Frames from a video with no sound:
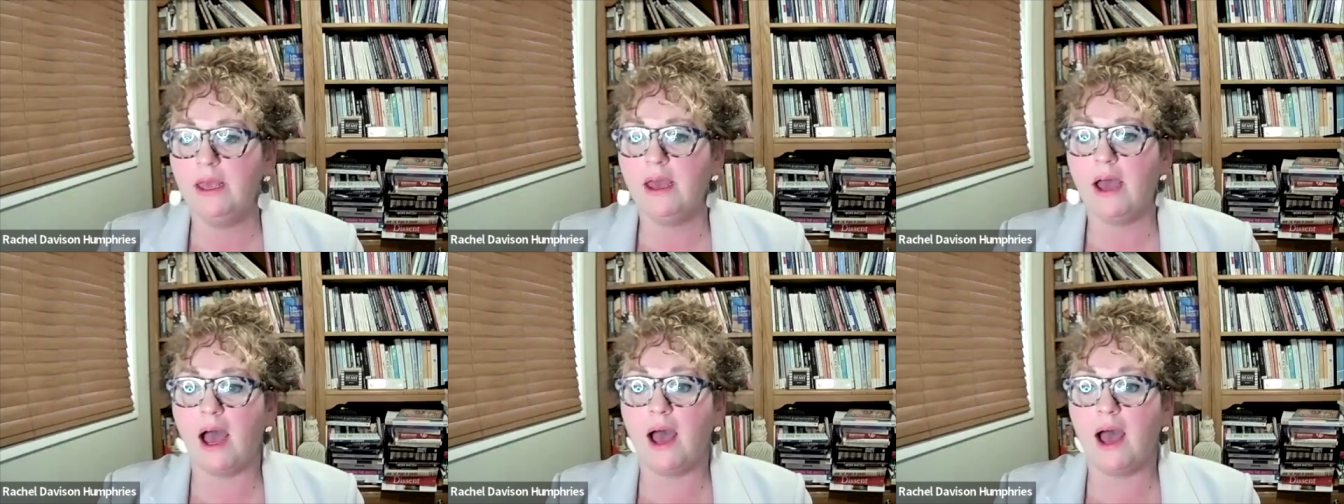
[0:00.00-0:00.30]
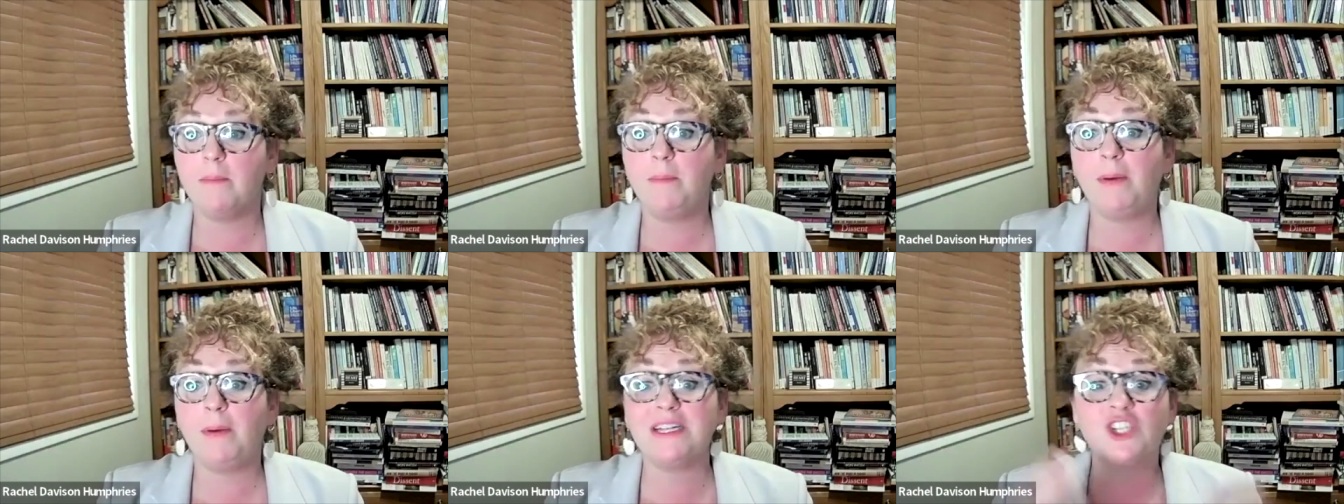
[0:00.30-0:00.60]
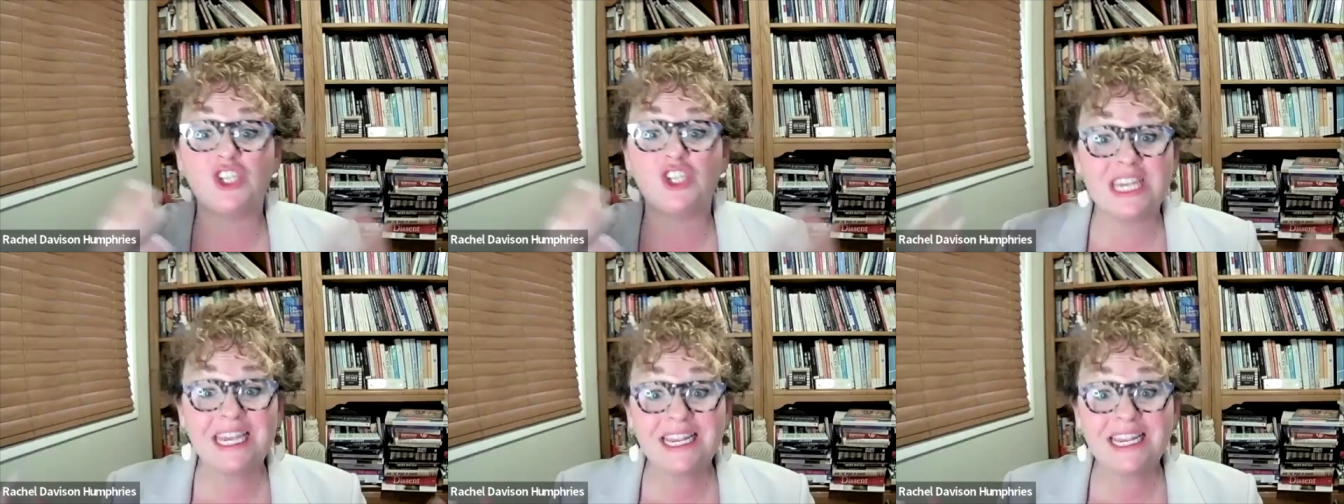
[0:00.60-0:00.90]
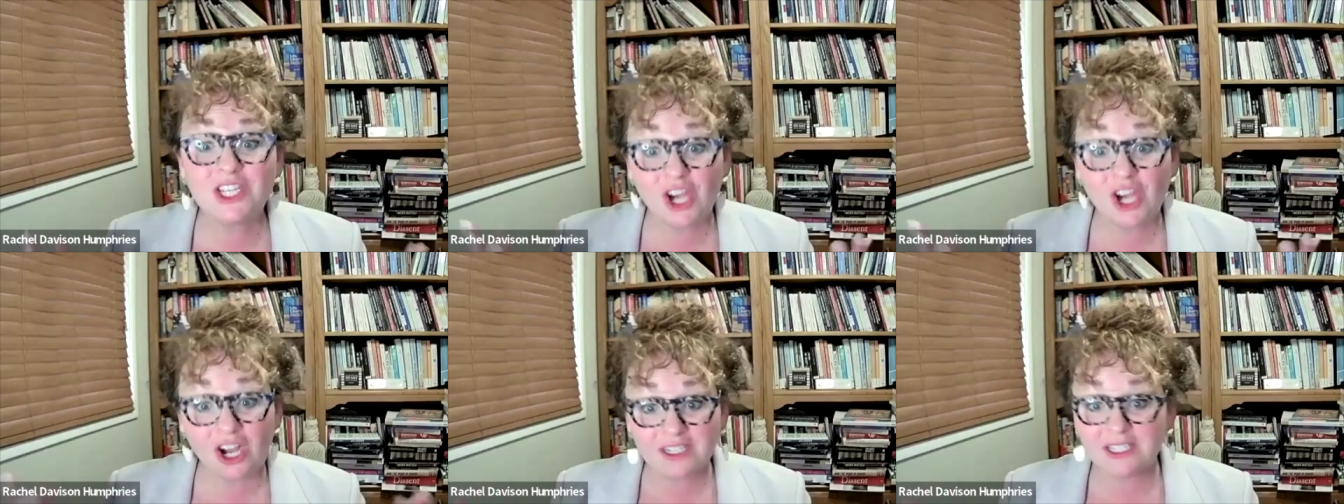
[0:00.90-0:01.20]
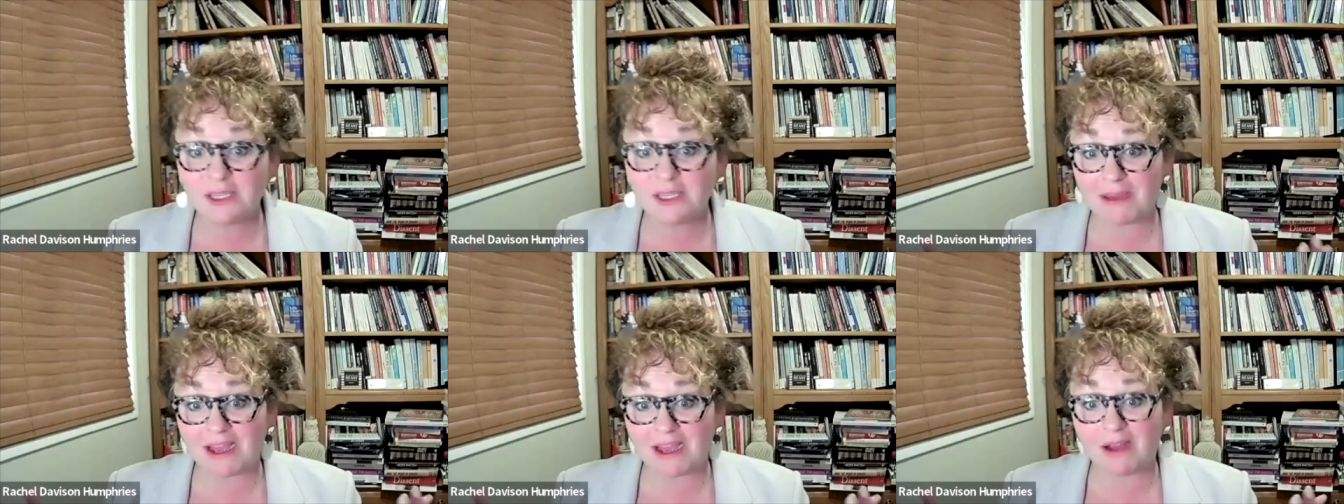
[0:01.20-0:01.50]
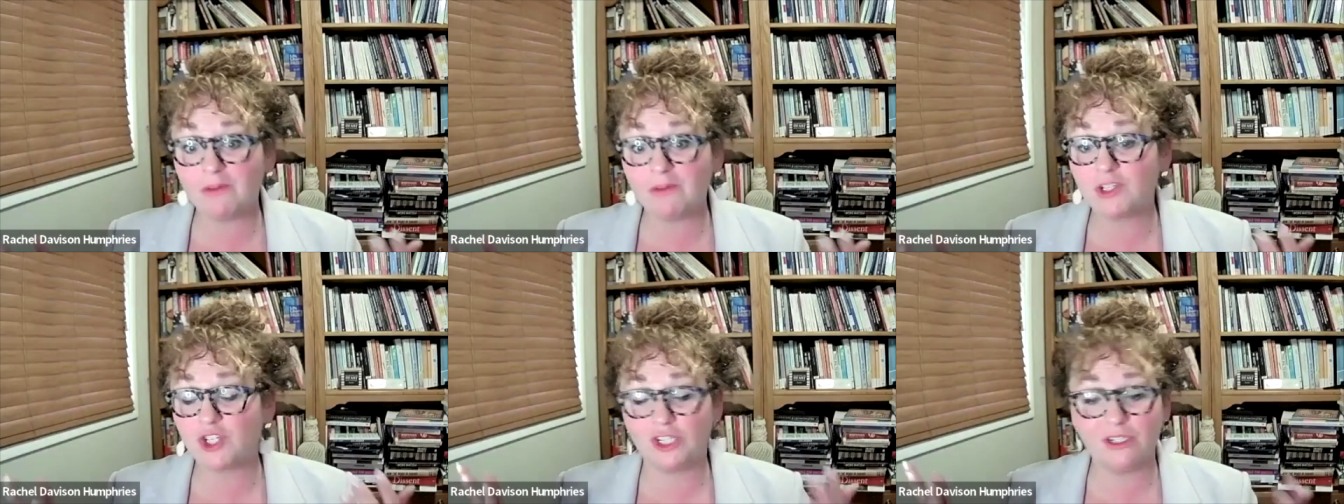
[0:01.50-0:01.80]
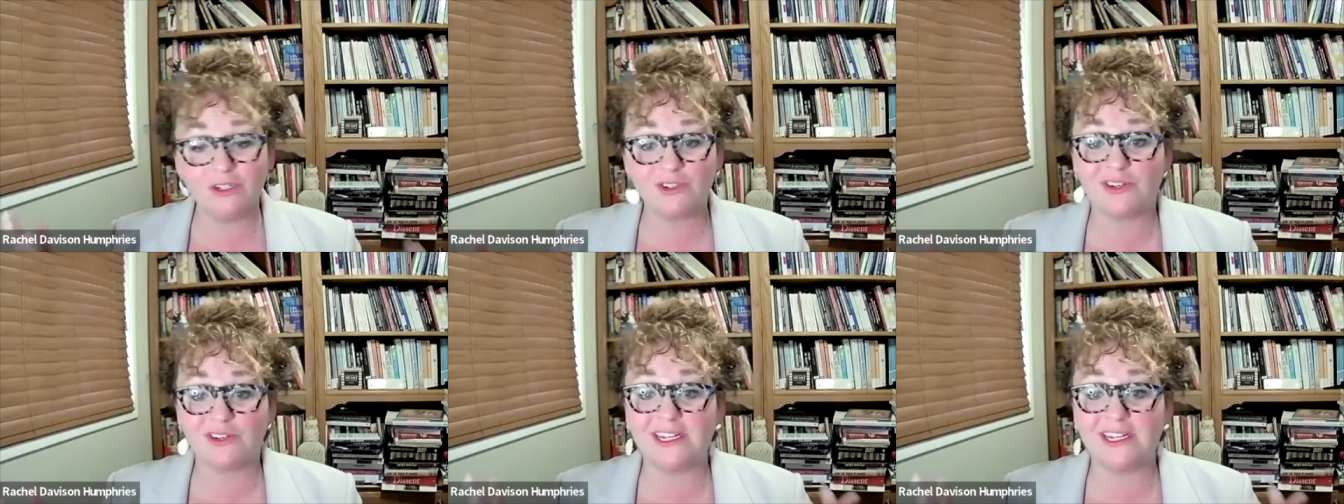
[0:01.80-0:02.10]
But she talks about
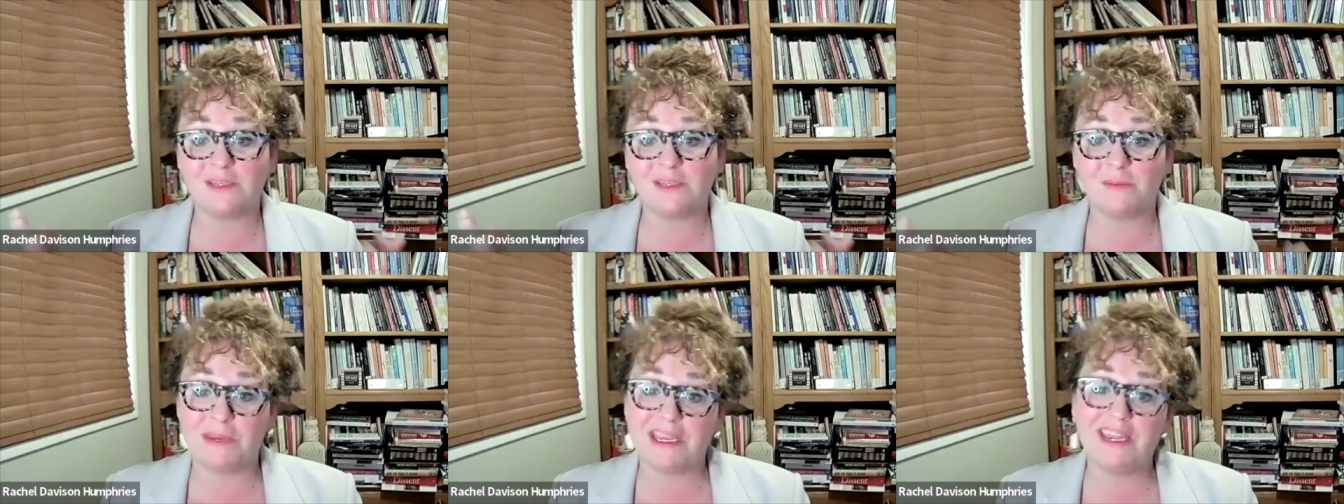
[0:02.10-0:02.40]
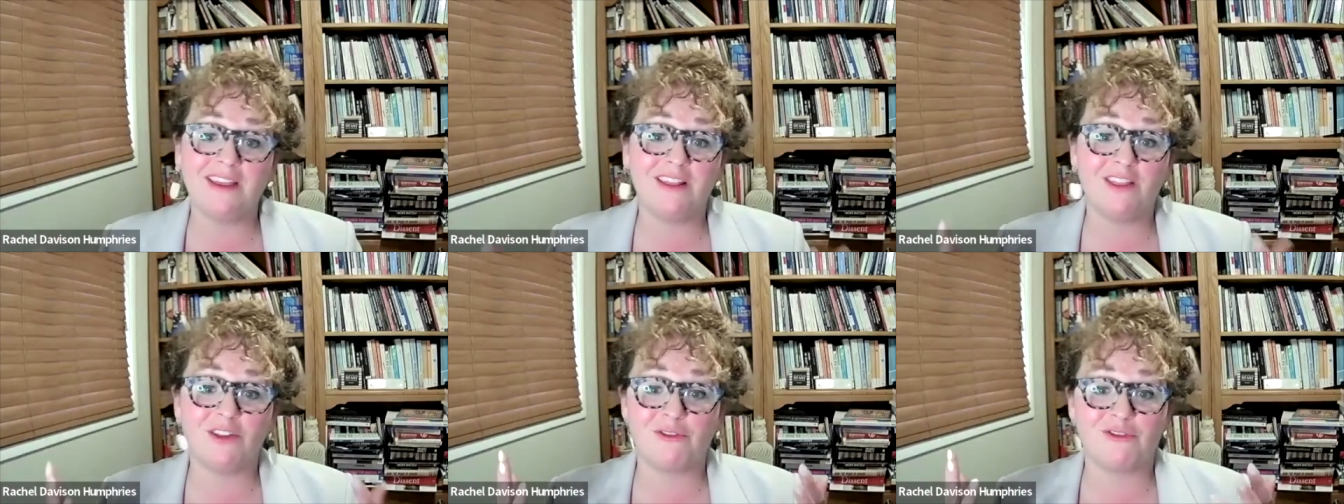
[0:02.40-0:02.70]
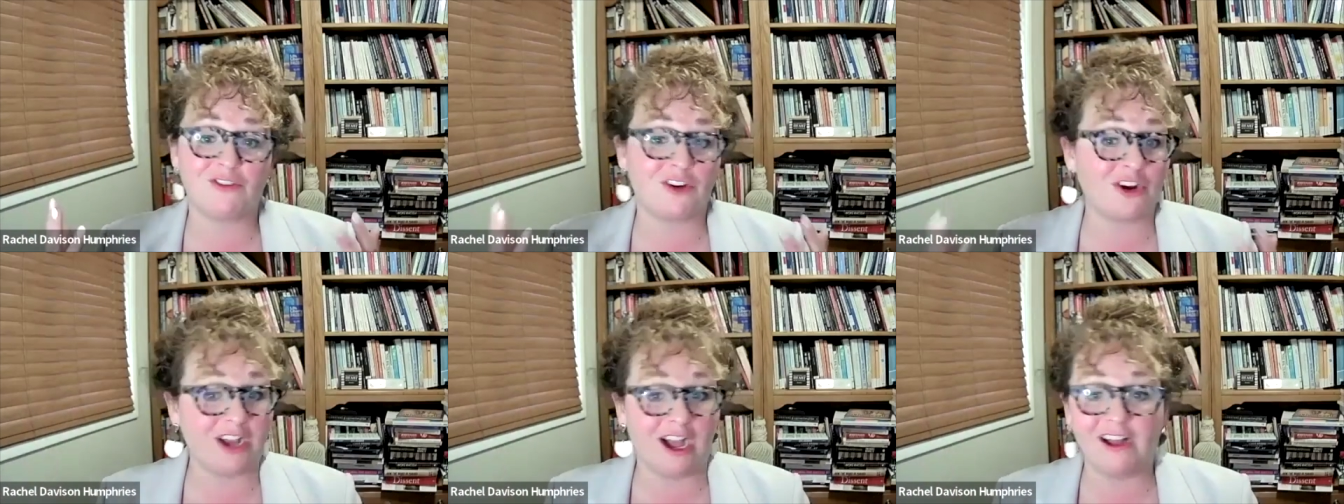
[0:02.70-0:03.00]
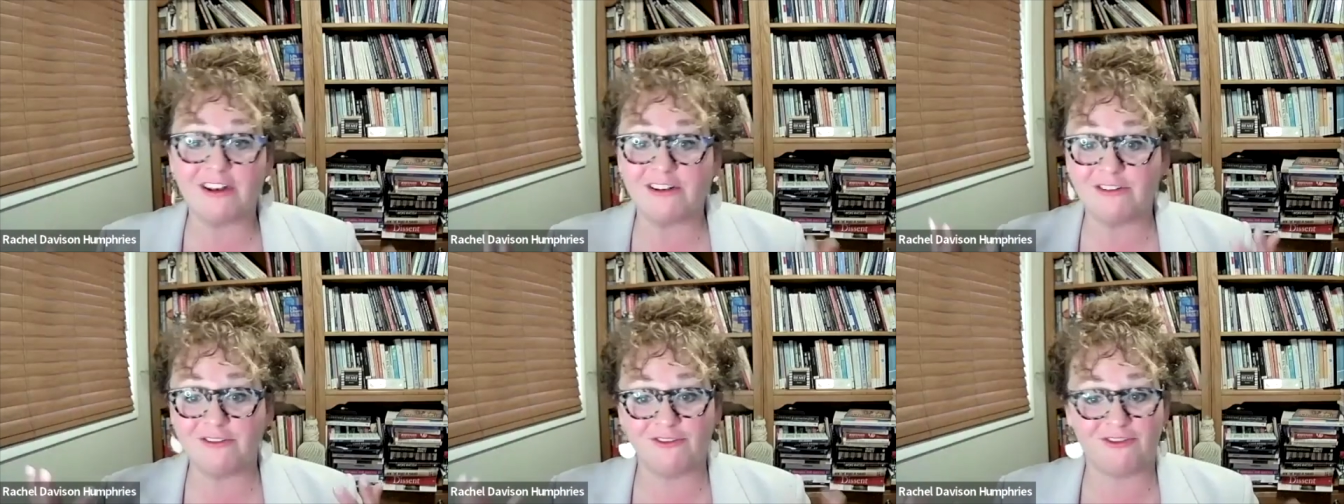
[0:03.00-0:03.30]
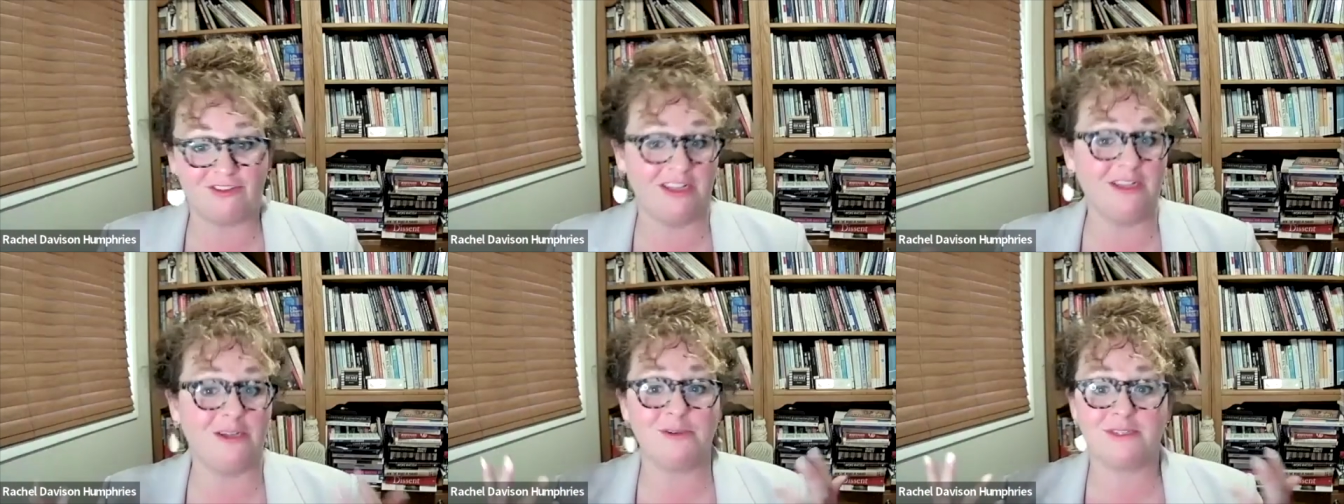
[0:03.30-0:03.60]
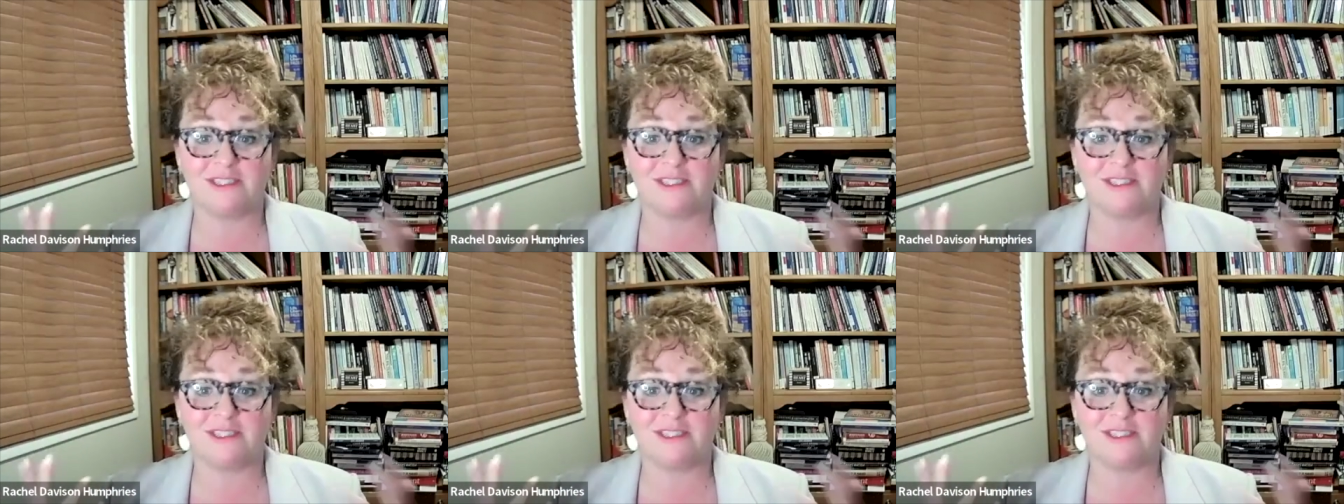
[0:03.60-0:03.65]
children as being the forgotten fellow